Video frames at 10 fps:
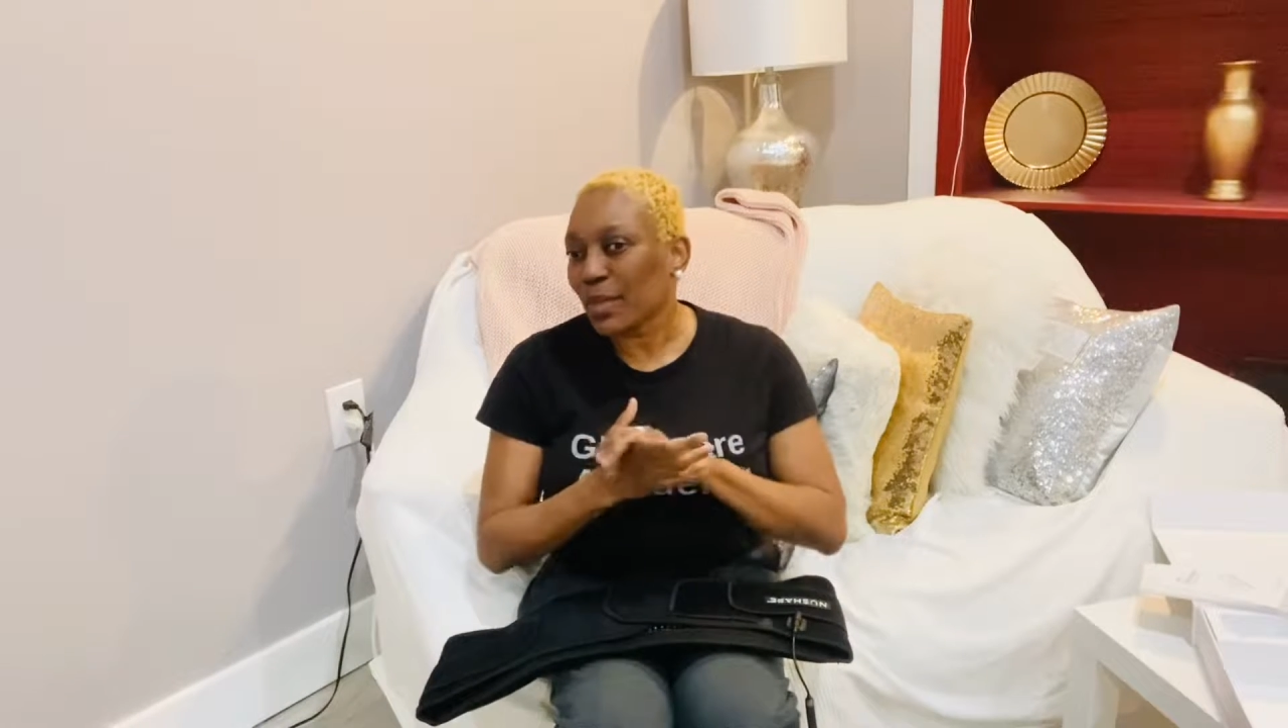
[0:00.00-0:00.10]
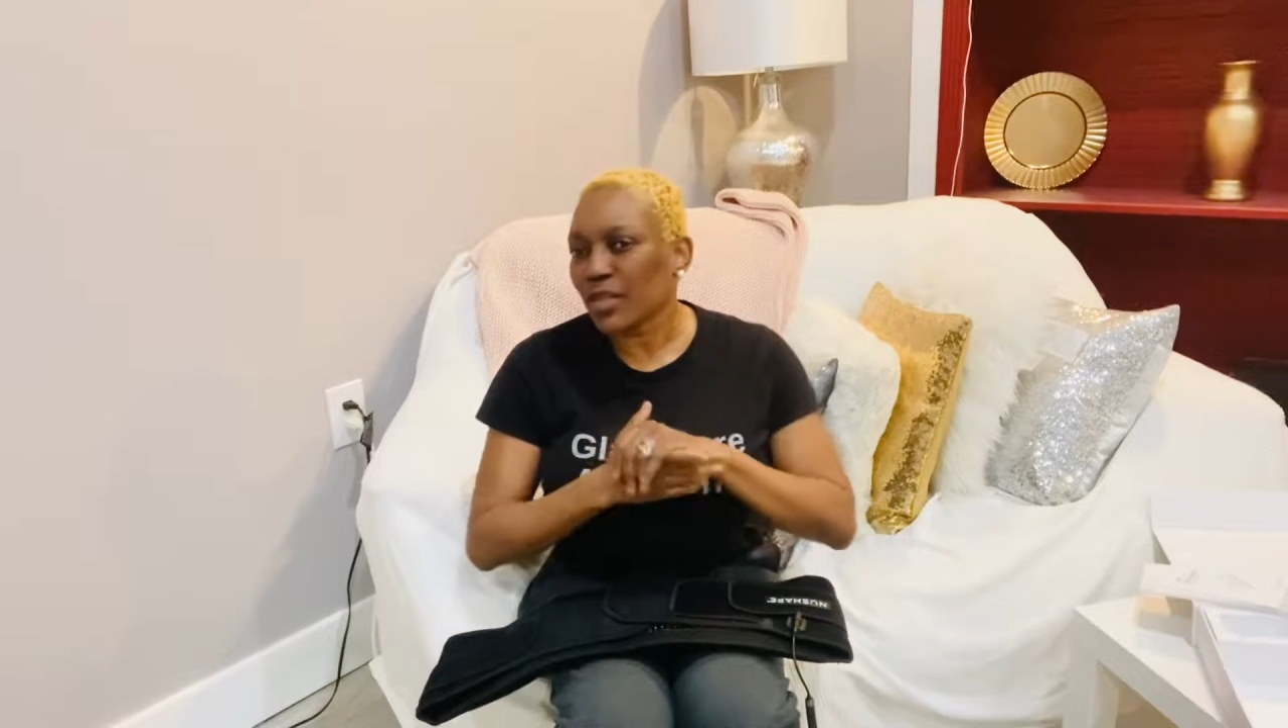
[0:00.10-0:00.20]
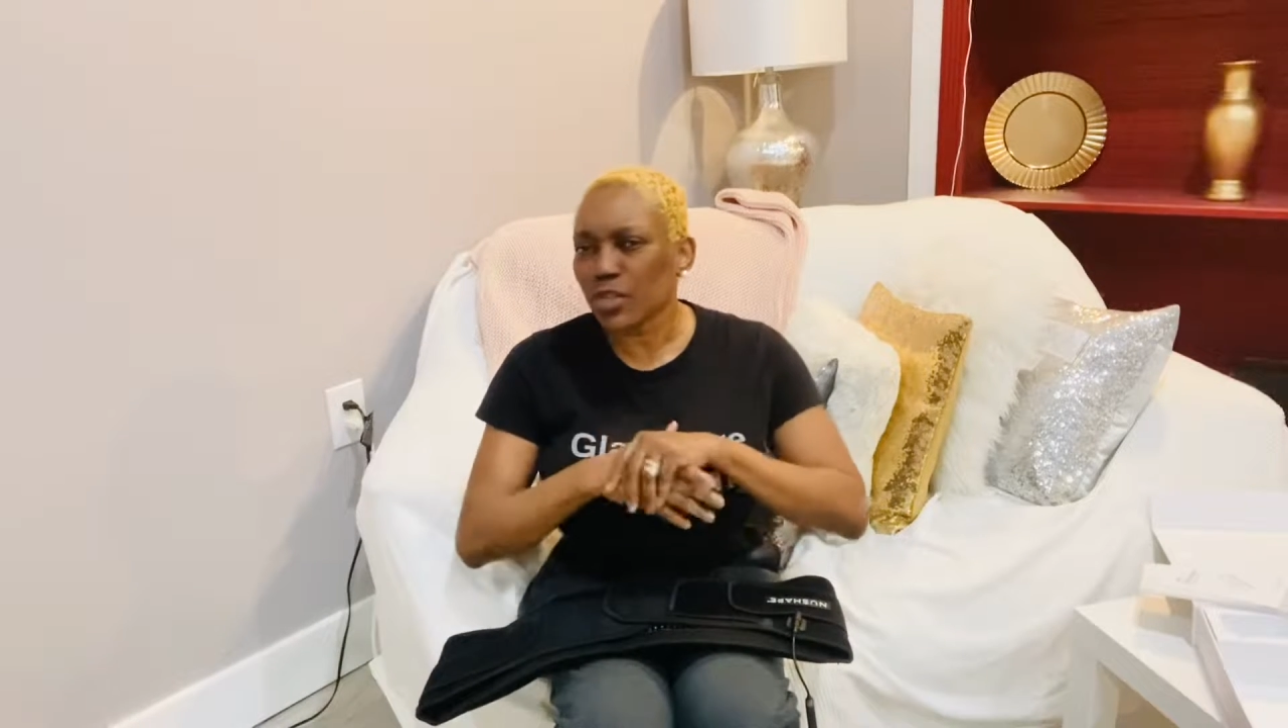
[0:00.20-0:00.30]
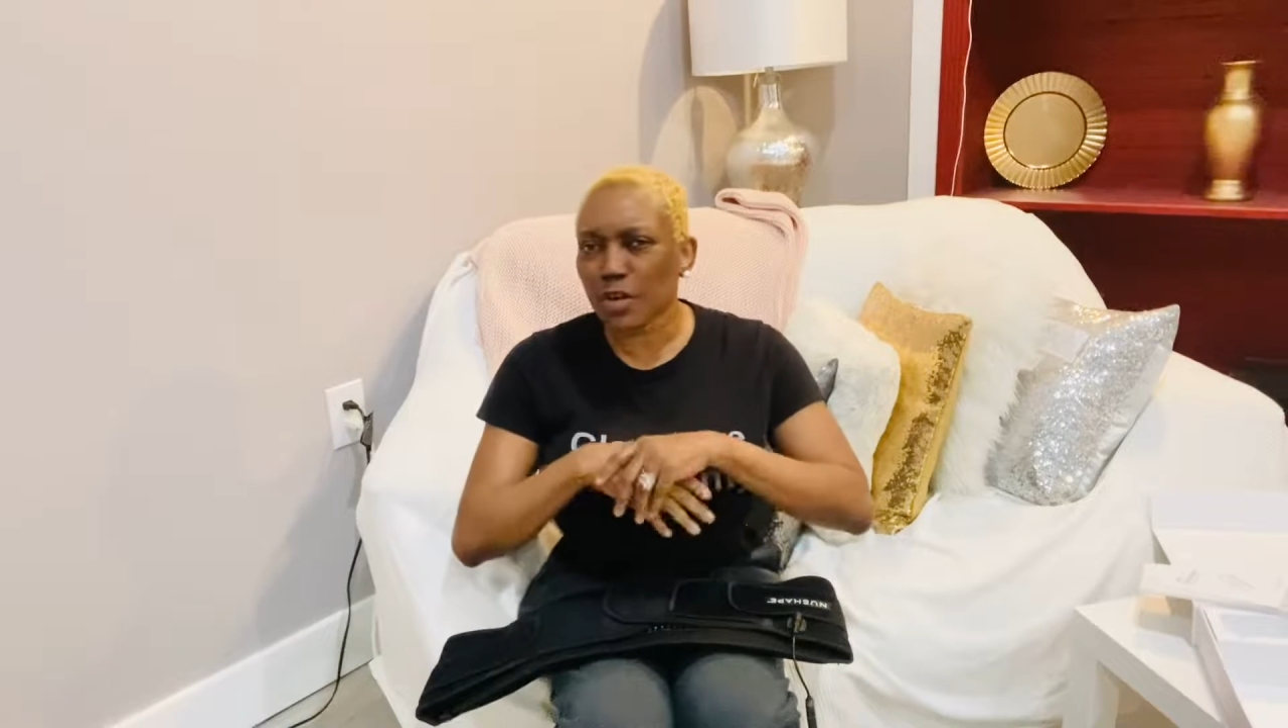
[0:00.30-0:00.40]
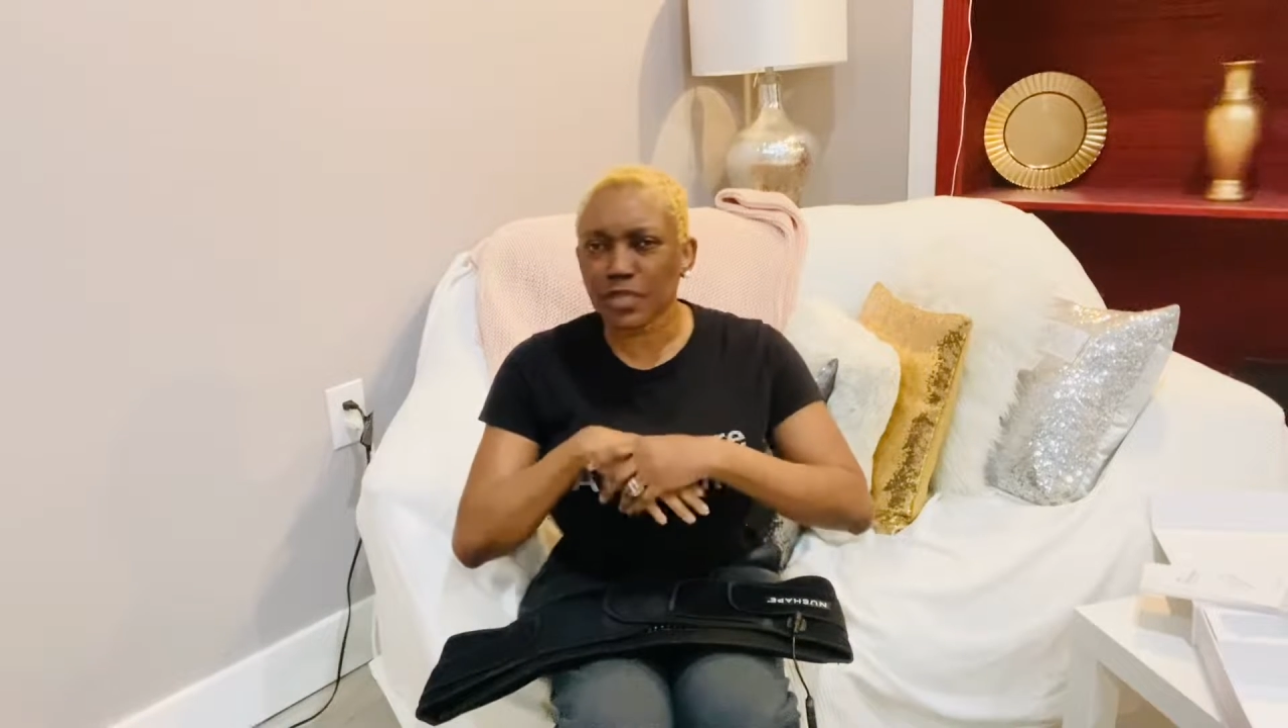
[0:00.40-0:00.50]

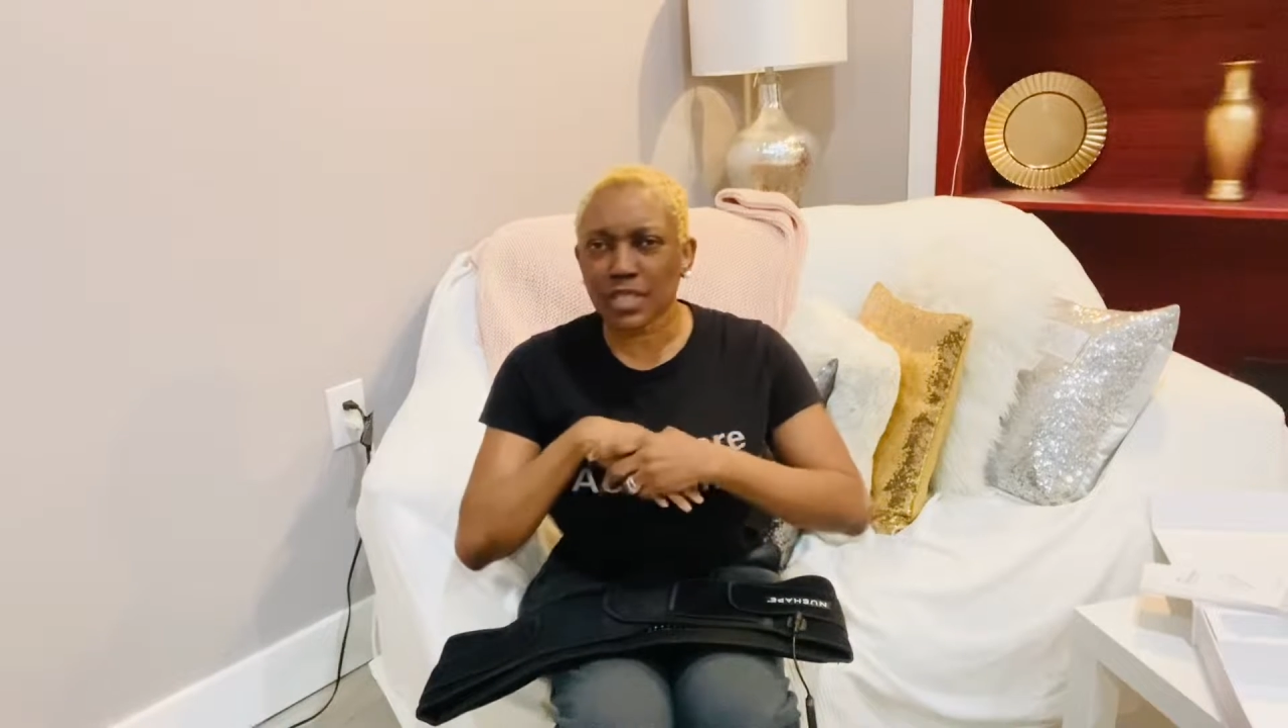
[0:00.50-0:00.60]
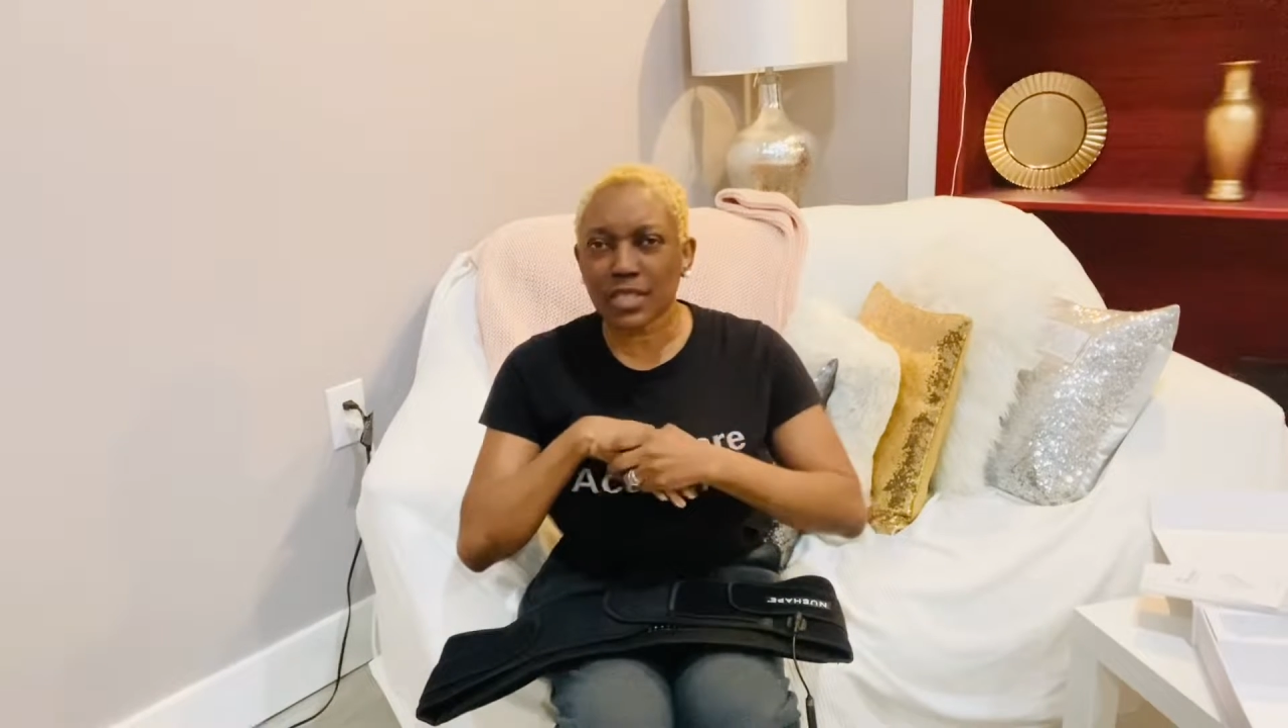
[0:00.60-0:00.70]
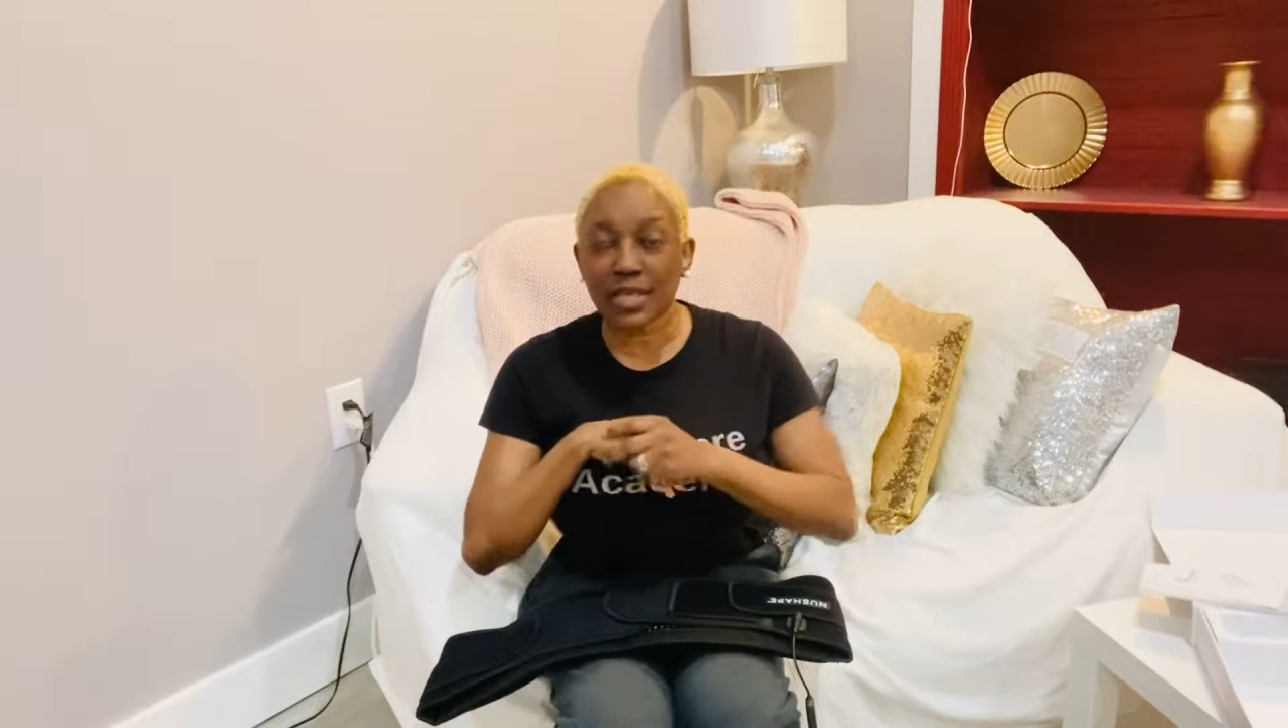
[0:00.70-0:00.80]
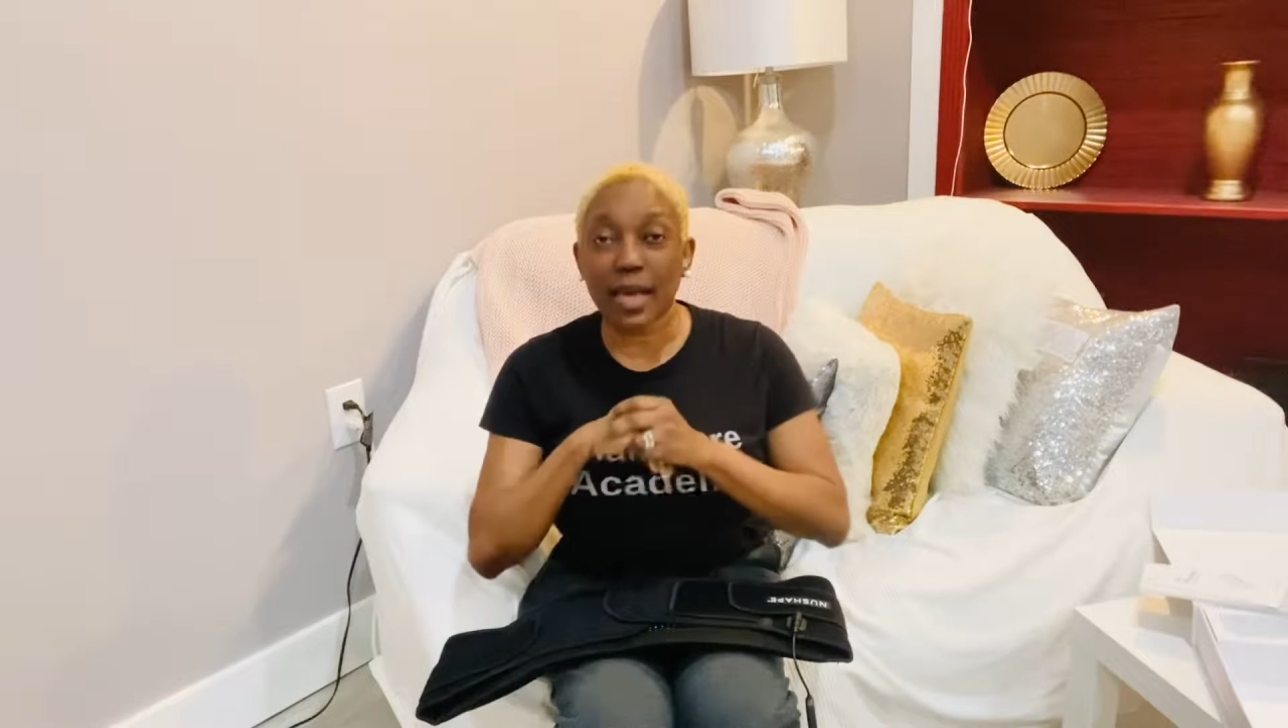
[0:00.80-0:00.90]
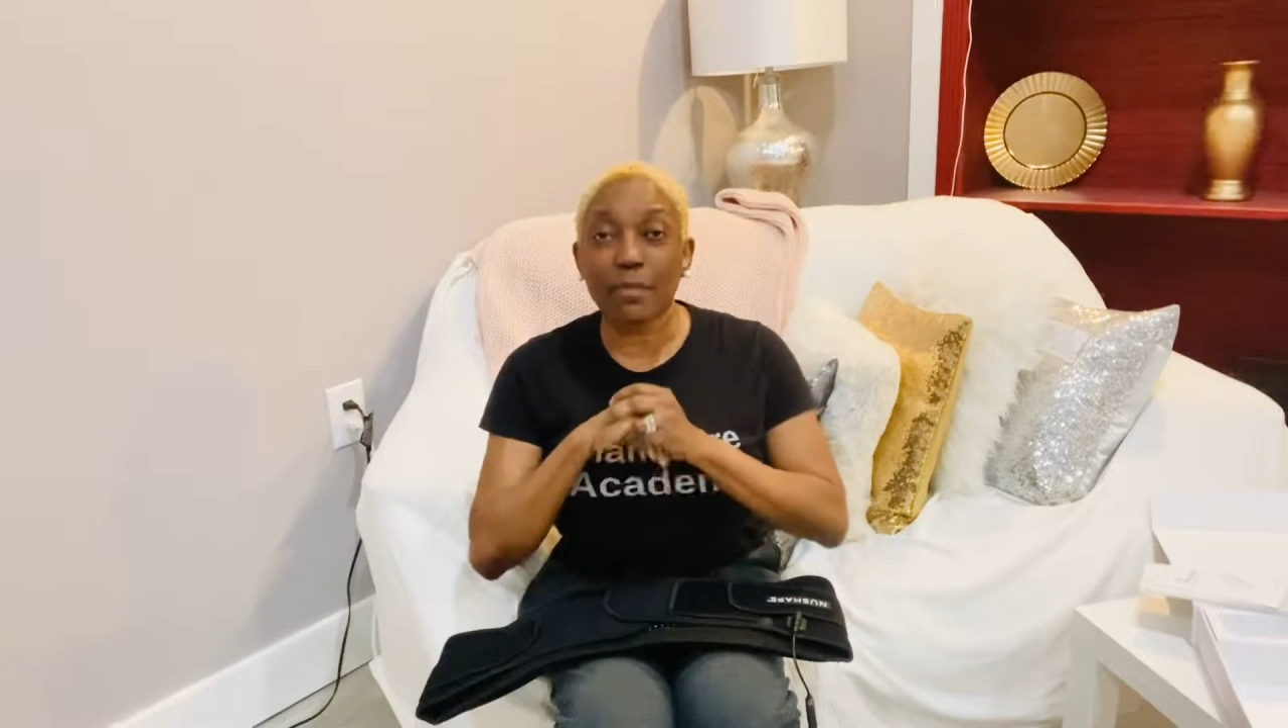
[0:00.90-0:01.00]
services that I